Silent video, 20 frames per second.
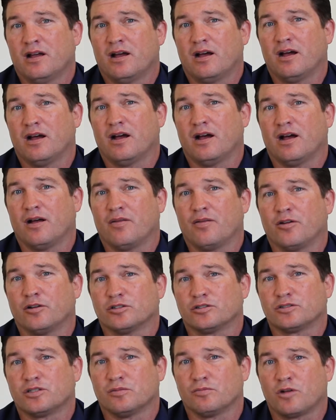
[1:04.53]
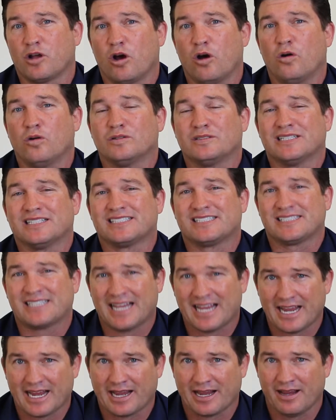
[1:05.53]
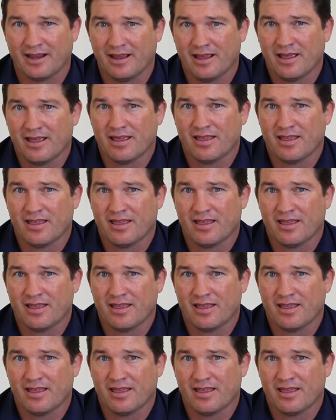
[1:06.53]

there's some codes that say